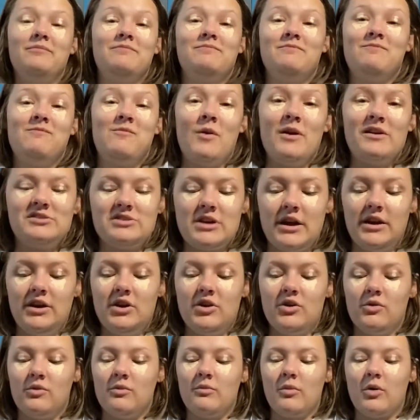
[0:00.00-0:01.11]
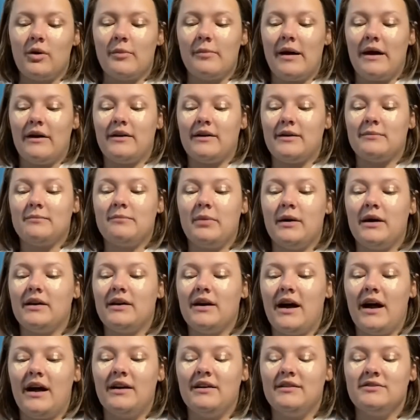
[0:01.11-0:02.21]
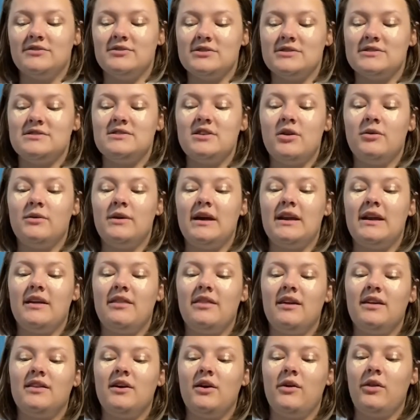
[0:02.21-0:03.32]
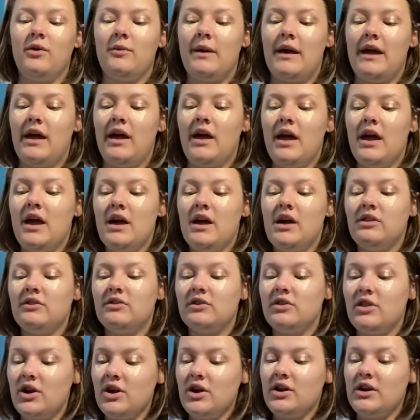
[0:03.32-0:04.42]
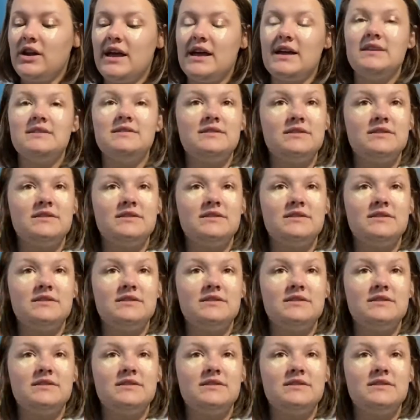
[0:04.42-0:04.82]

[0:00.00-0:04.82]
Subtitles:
wish I knew more about it, but I just don't, and I think the only way to learn is to